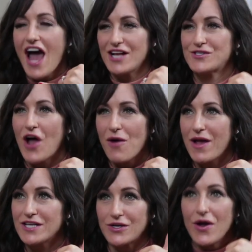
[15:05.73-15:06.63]
I saw
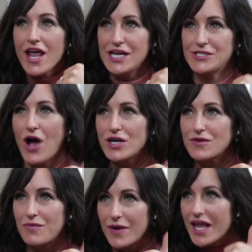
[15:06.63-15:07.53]
Beto. He
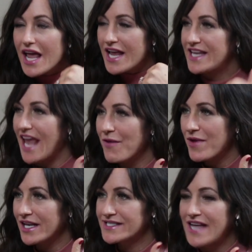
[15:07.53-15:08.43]
talked with me. He gave
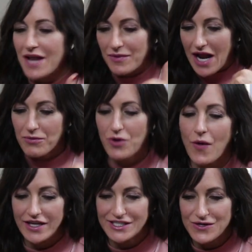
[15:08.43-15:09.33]
me an assignment. I'm
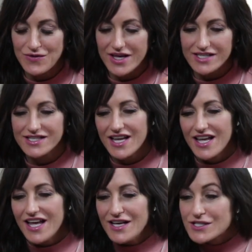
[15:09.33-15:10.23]
going to do this.
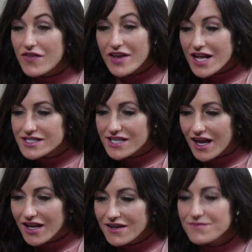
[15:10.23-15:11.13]
So the next
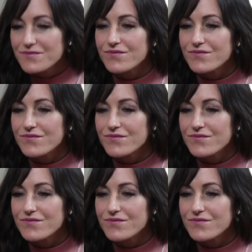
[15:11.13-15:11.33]
day,